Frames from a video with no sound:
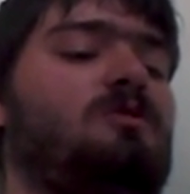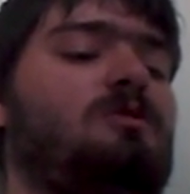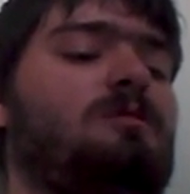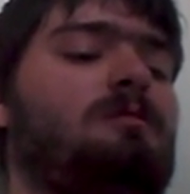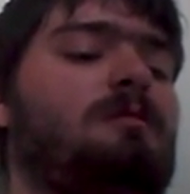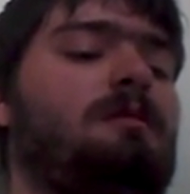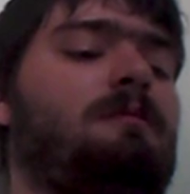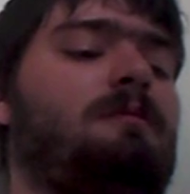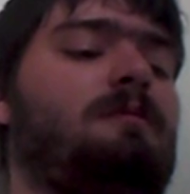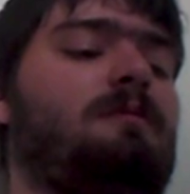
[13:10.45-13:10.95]

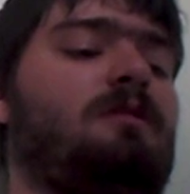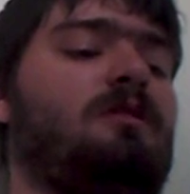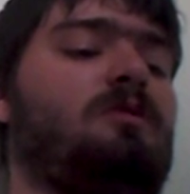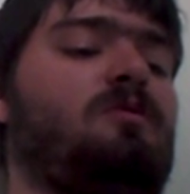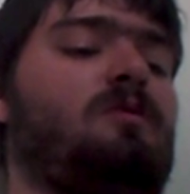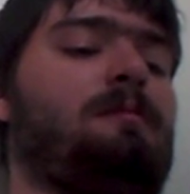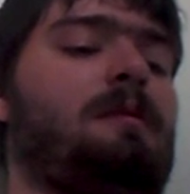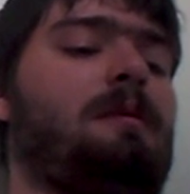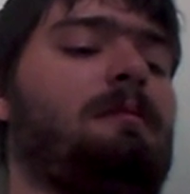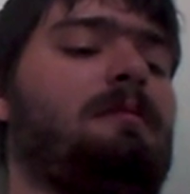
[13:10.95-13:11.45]

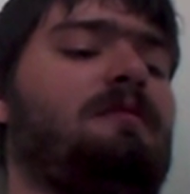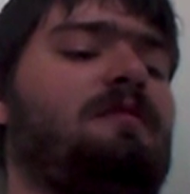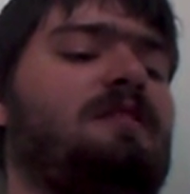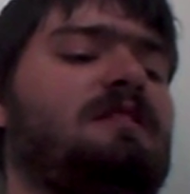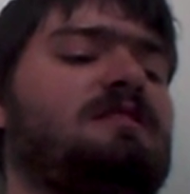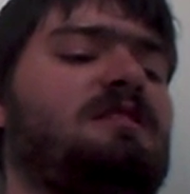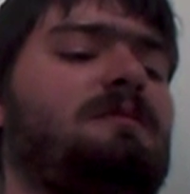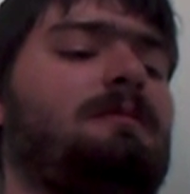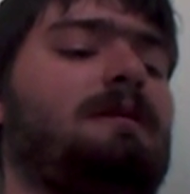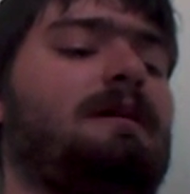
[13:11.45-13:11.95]
You remember
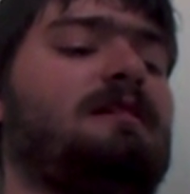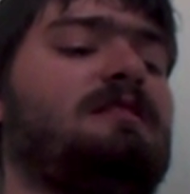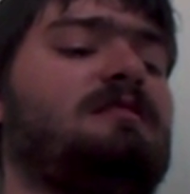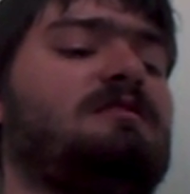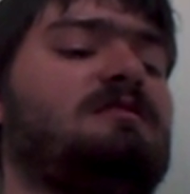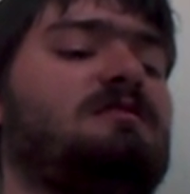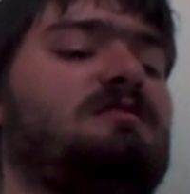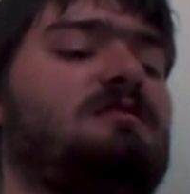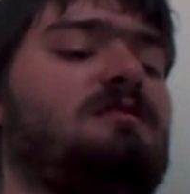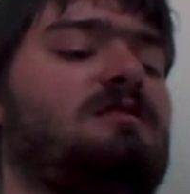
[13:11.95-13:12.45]
Fancy
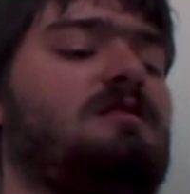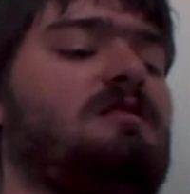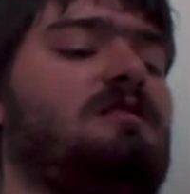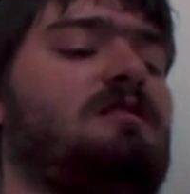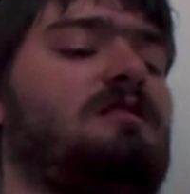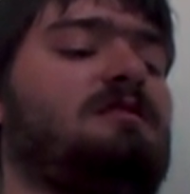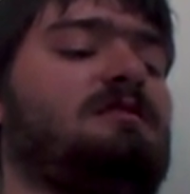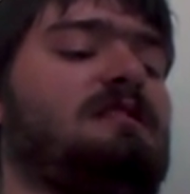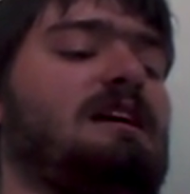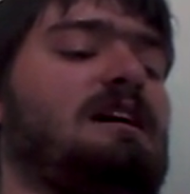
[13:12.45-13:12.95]
Pants?
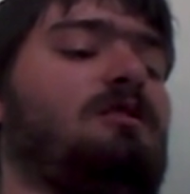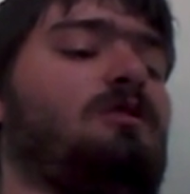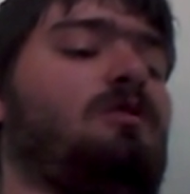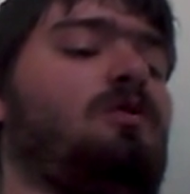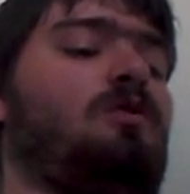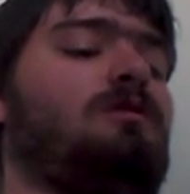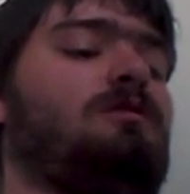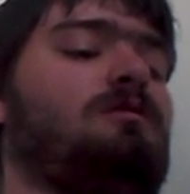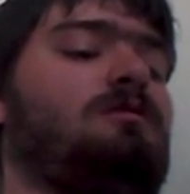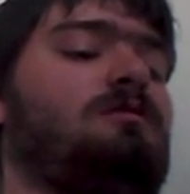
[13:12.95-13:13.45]
Yeah,
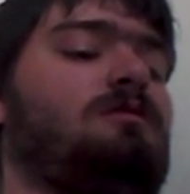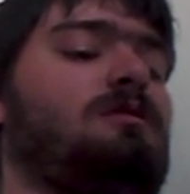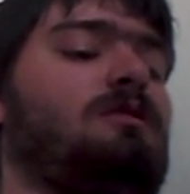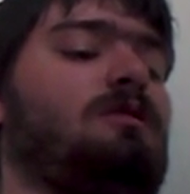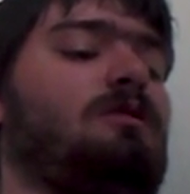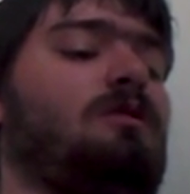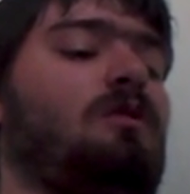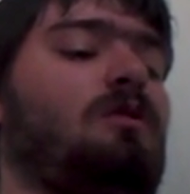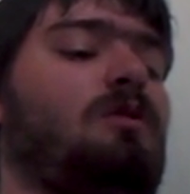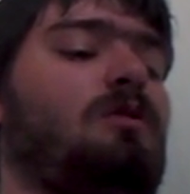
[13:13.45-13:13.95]

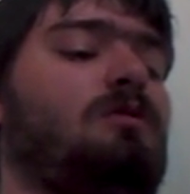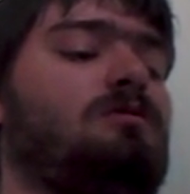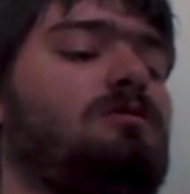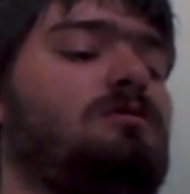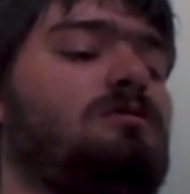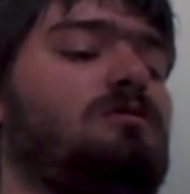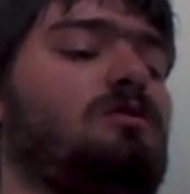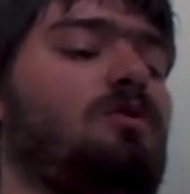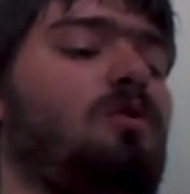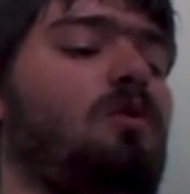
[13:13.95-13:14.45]

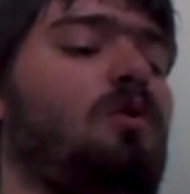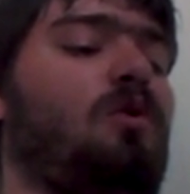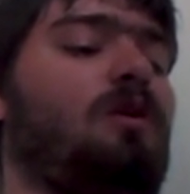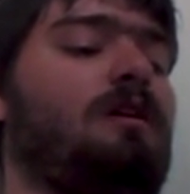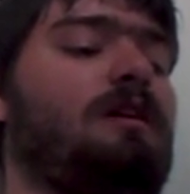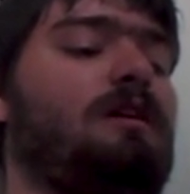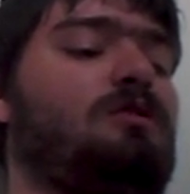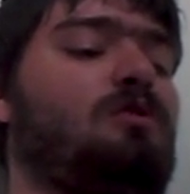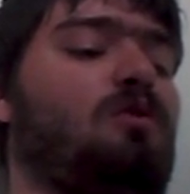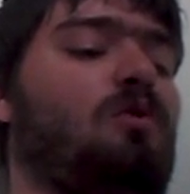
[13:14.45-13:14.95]
the
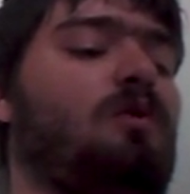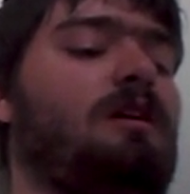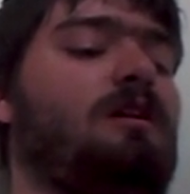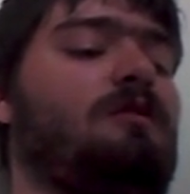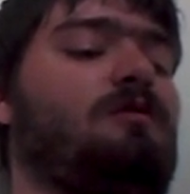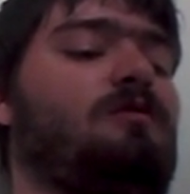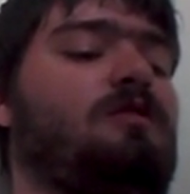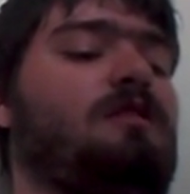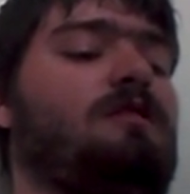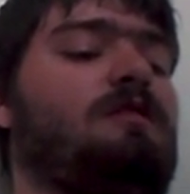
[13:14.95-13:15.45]

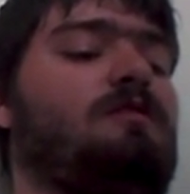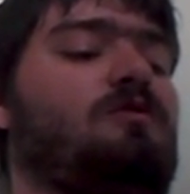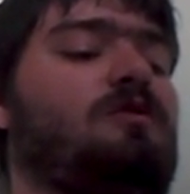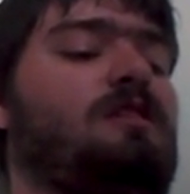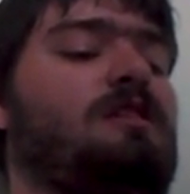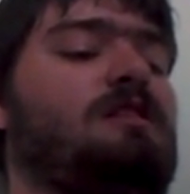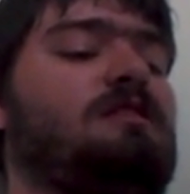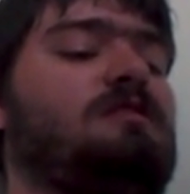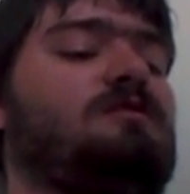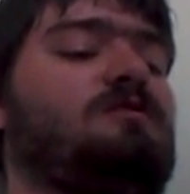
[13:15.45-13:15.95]
hoity-toity friend of
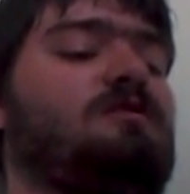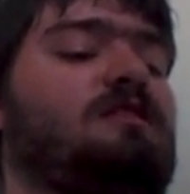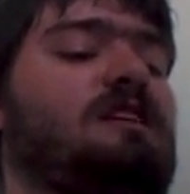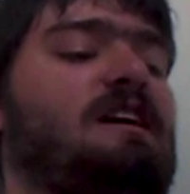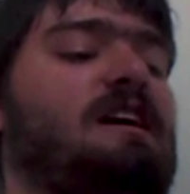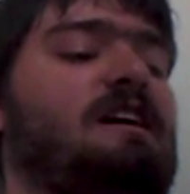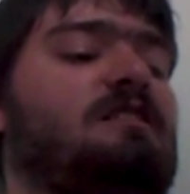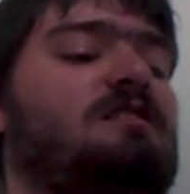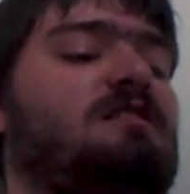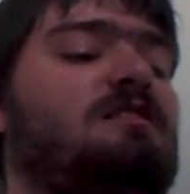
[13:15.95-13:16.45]
Rarity's on
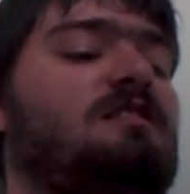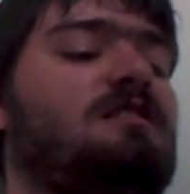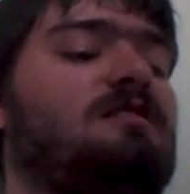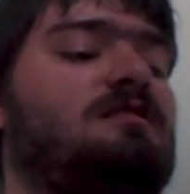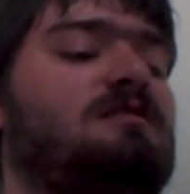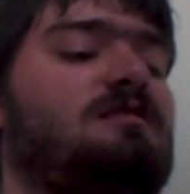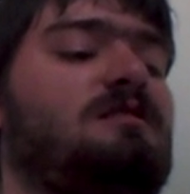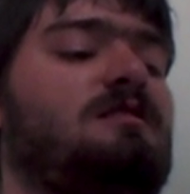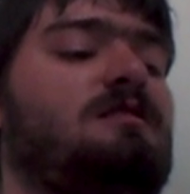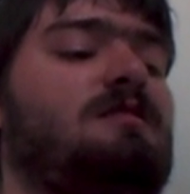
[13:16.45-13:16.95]

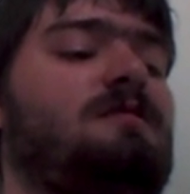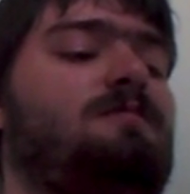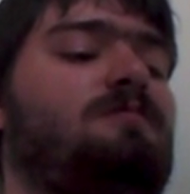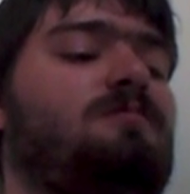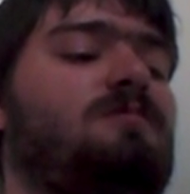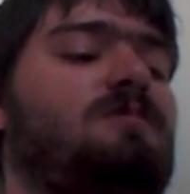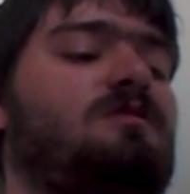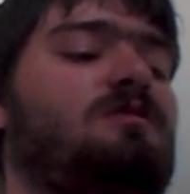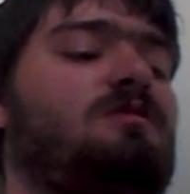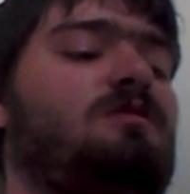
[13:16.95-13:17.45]
Candlelight?
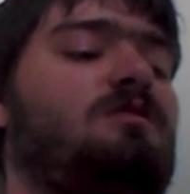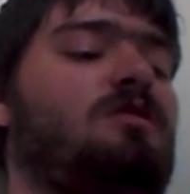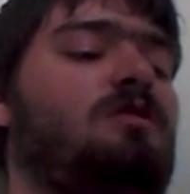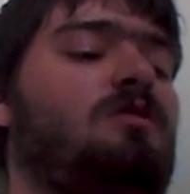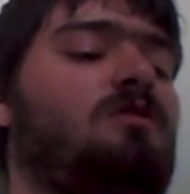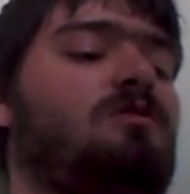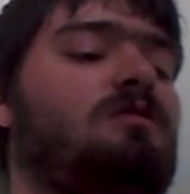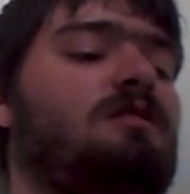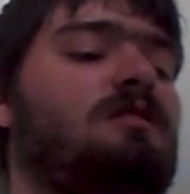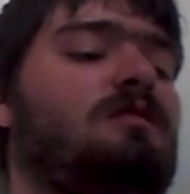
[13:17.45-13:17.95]

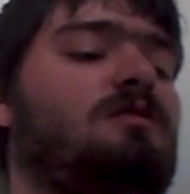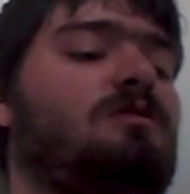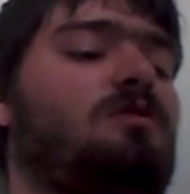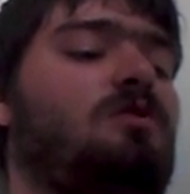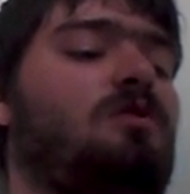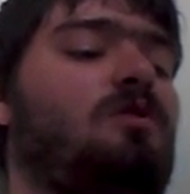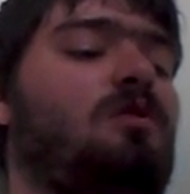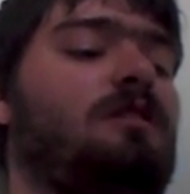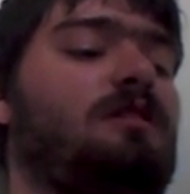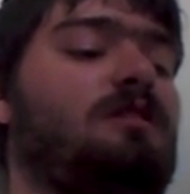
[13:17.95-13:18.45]
No, not
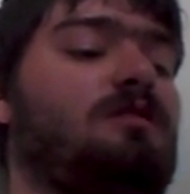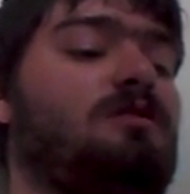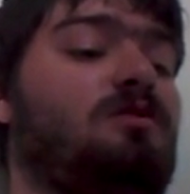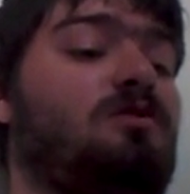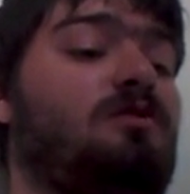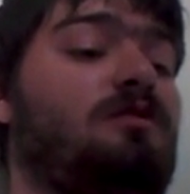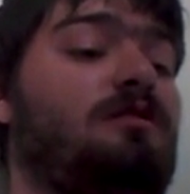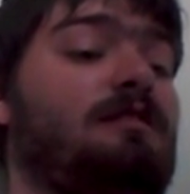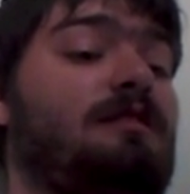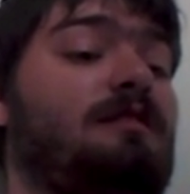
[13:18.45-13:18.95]

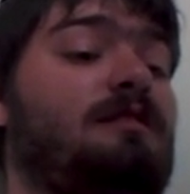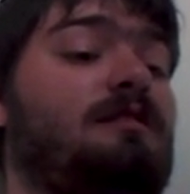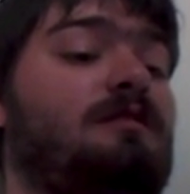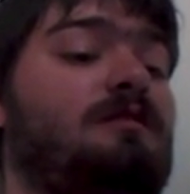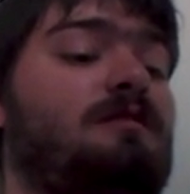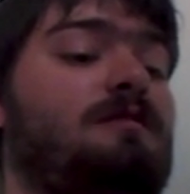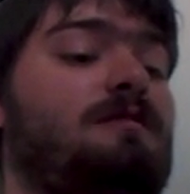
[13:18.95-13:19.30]
hoity-toity.